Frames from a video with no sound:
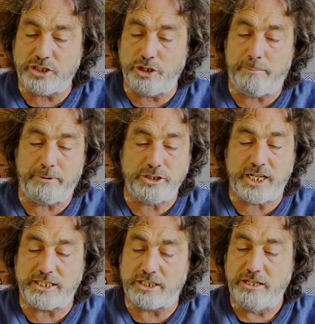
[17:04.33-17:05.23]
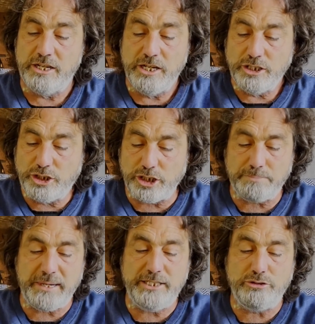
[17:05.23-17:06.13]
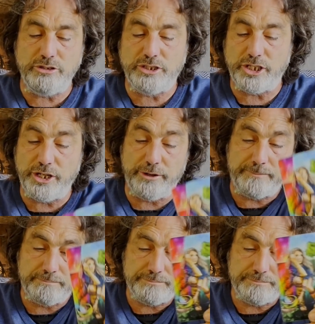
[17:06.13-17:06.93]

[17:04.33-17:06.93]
and your projects. Just be true to you.